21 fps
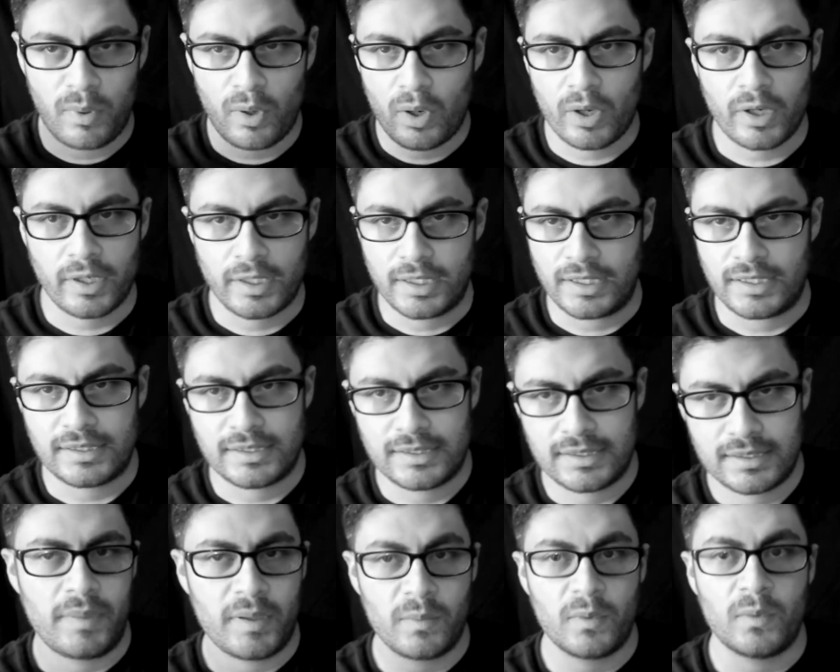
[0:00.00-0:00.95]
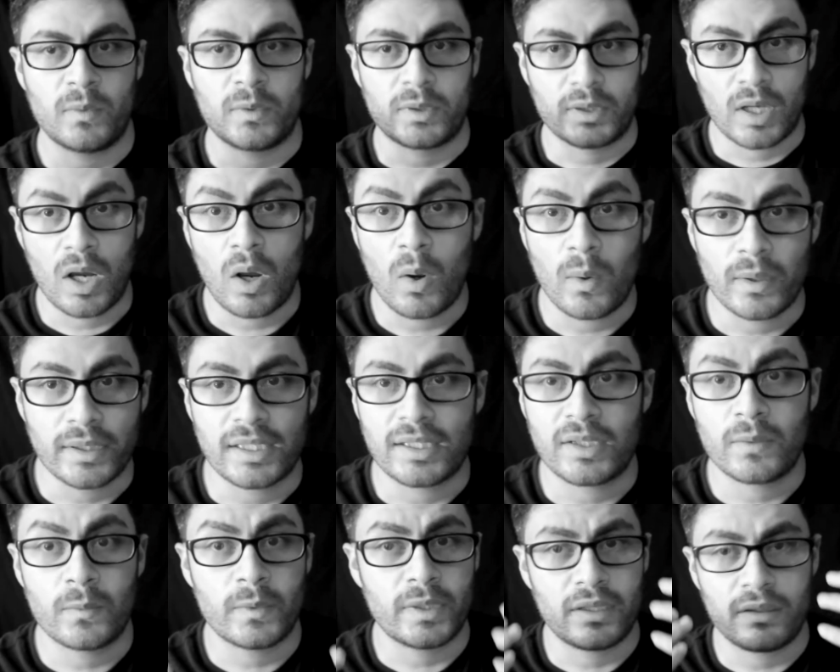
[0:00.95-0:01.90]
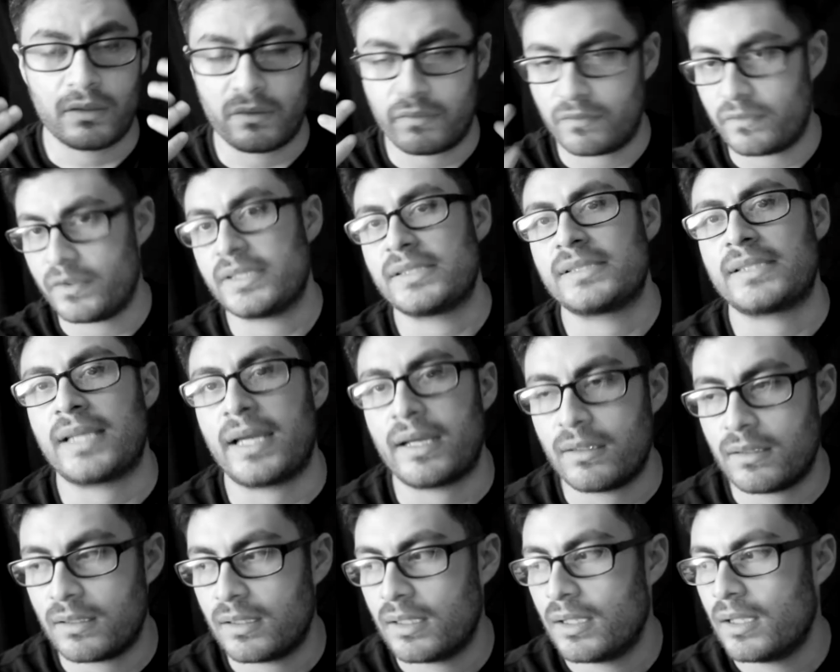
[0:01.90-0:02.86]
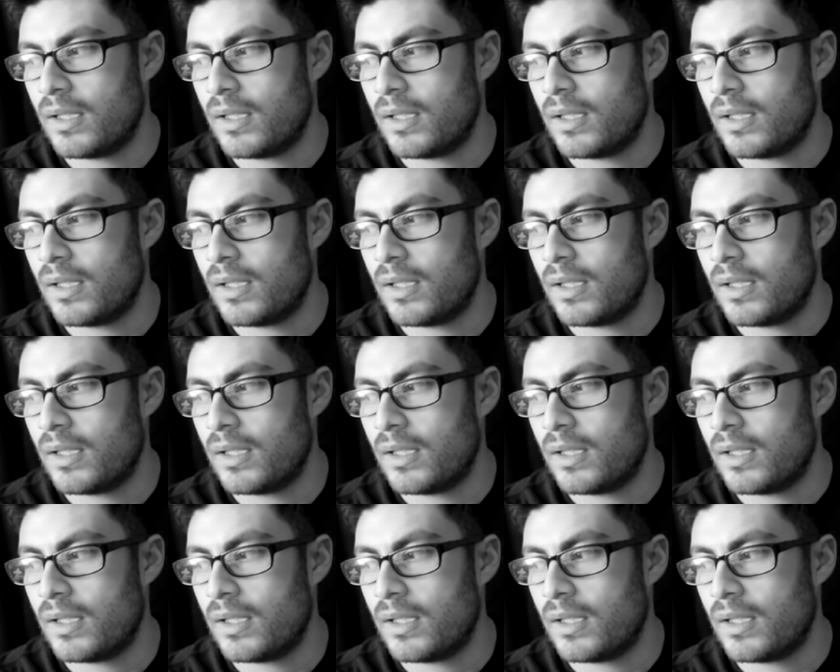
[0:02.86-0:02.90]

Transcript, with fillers: parties, people would go and then they would either freestyle,